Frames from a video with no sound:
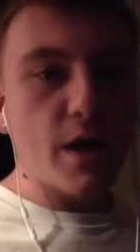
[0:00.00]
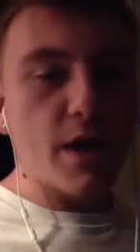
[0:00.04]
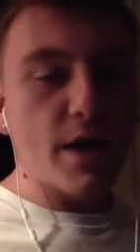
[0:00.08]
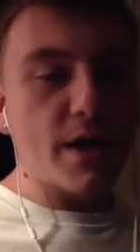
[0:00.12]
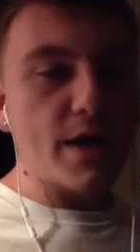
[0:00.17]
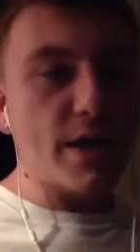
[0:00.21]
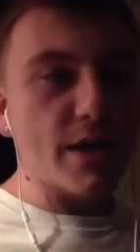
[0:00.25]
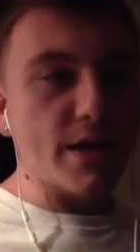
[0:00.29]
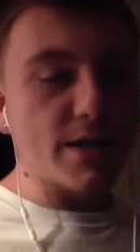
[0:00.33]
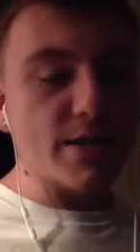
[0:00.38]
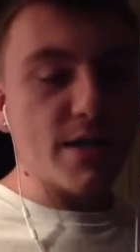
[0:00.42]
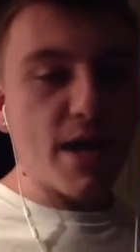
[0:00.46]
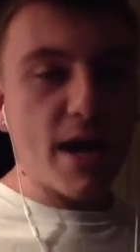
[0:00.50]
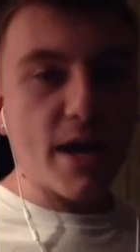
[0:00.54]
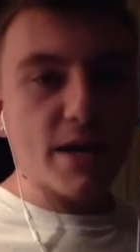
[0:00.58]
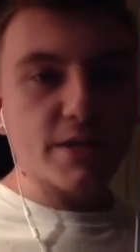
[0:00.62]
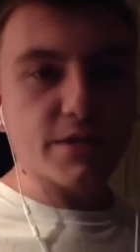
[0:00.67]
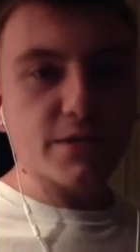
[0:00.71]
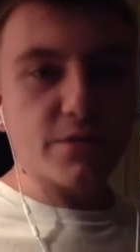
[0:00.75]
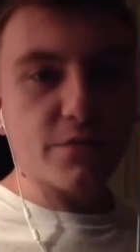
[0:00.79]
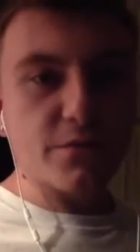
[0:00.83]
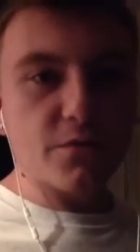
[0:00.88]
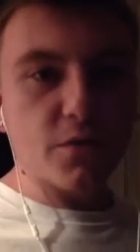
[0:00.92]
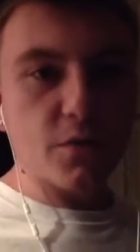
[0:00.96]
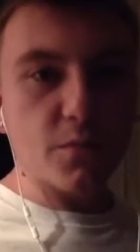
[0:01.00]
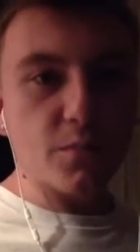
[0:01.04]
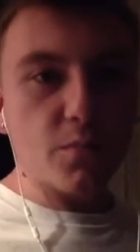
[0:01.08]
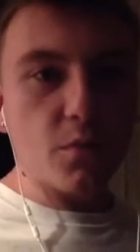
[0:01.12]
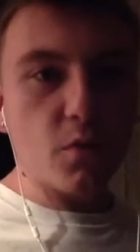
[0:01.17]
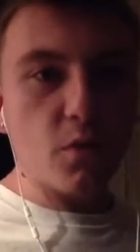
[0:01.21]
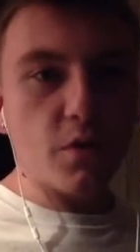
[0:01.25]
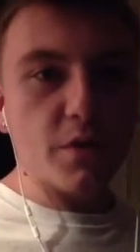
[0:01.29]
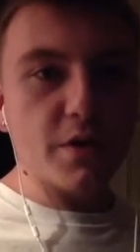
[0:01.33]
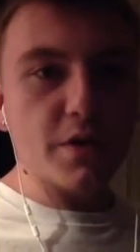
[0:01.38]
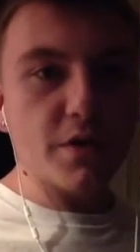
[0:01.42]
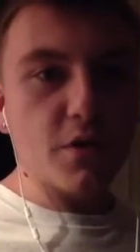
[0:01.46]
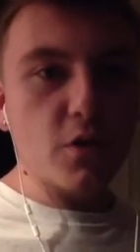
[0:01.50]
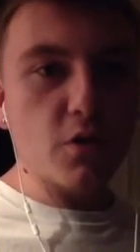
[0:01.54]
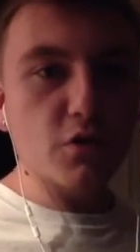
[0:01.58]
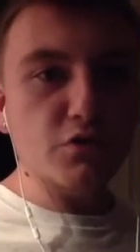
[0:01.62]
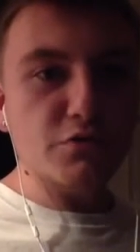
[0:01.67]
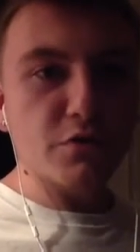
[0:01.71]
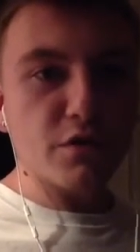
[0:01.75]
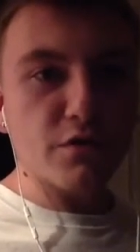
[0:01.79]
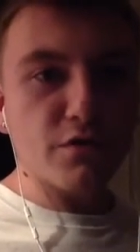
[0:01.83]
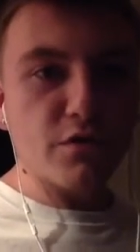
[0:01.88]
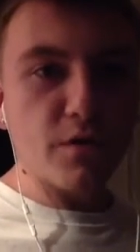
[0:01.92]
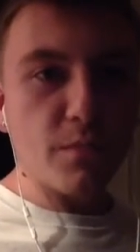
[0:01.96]
He attacks the football. He goes
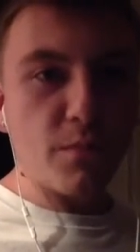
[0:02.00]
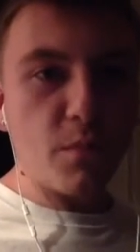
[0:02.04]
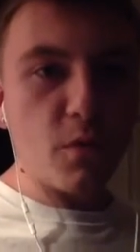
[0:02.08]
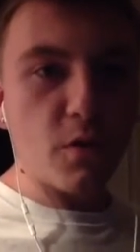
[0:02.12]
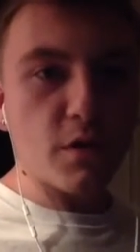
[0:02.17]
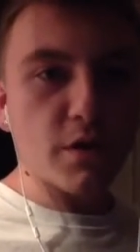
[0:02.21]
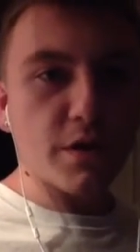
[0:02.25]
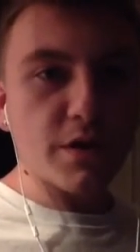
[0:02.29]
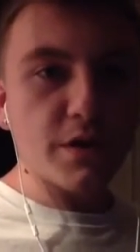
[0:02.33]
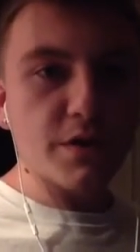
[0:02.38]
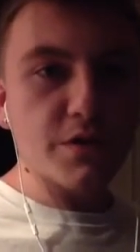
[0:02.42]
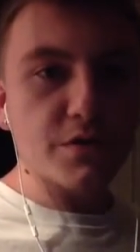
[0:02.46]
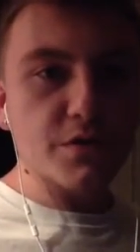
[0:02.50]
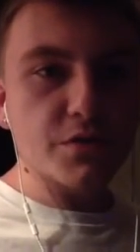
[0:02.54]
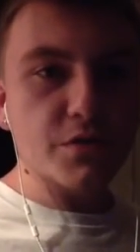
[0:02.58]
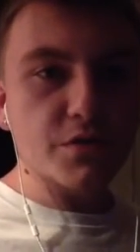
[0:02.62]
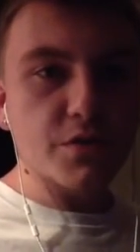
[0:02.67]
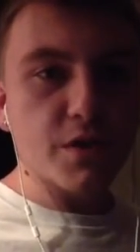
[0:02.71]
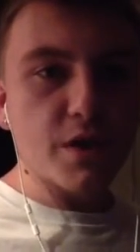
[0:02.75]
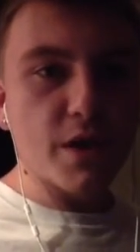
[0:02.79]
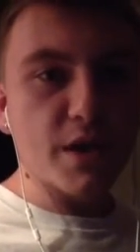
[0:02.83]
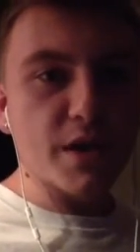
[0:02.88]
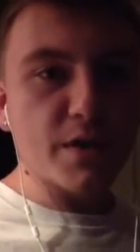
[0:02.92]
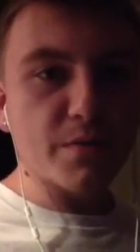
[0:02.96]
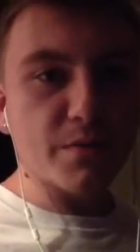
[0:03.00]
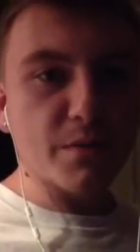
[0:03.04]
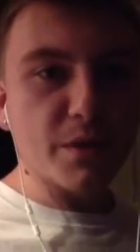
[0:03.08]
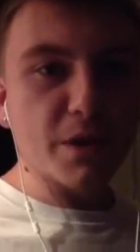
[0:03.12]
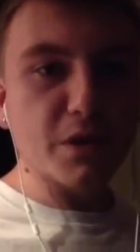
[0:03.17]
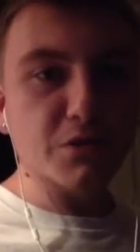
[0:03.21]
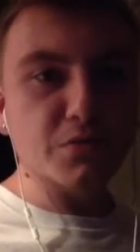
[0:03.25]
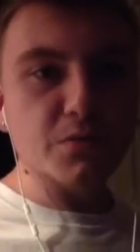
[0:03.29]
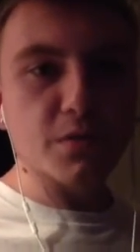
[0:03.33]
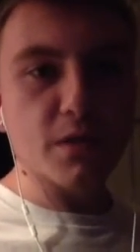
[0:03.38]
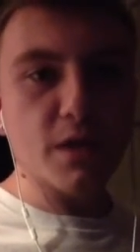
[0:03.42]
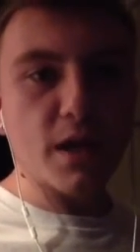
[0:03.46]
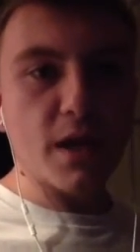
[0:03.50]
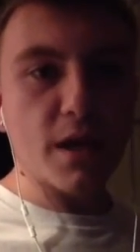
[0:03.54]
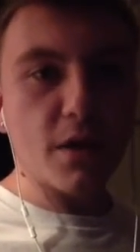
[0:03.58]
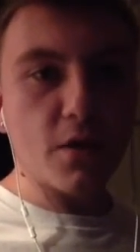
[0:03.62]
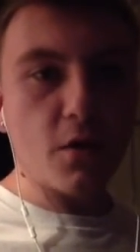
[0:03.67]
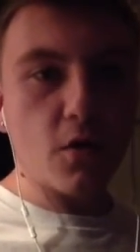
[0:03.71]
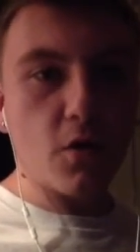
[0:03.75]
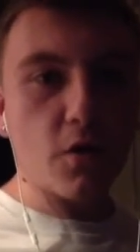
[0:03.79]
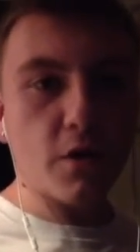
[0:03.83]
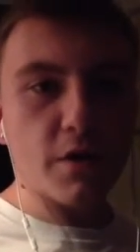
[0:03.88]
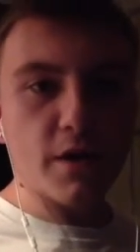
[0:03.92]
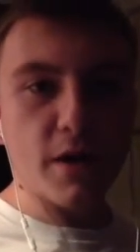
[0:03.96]
where the football is, and he plays with a lot
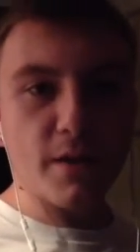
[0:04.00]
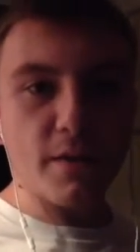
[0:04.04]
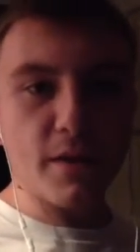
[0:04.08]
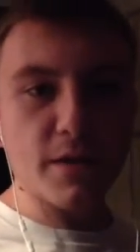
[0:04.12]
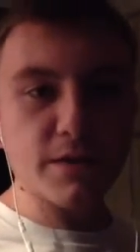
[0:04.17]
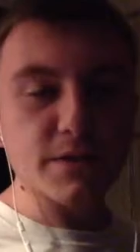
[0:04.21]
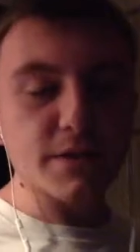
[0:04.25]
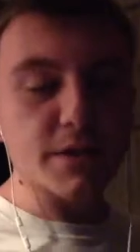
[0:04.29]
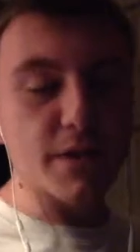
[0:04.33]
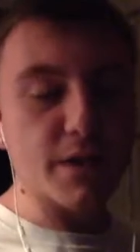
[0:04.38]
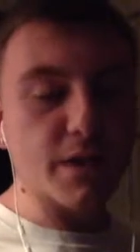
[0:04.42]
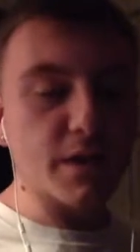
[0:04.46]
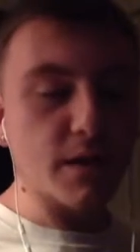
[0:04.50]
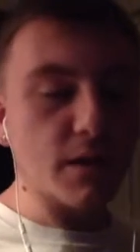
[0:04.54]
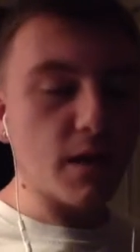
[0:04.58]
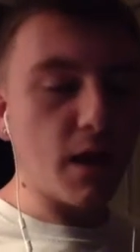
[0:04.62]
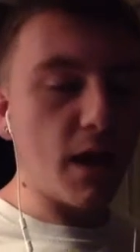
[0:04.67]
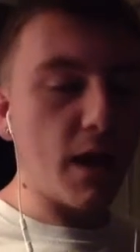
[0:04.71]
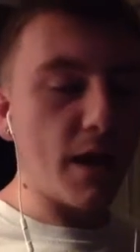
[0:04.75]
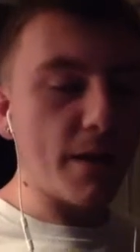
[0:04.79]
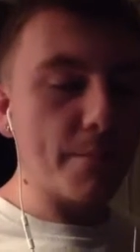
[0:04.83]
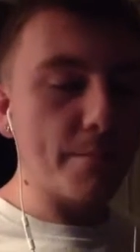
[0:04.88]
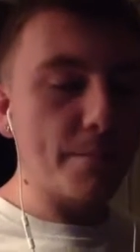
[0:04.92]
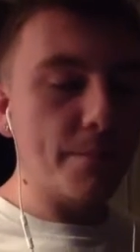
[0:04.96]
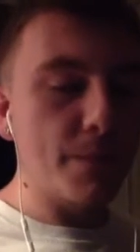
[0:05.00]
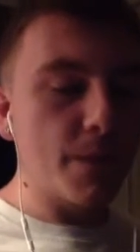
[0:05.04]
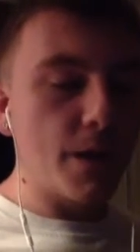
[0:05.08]
of heart. And I like the kid a lot.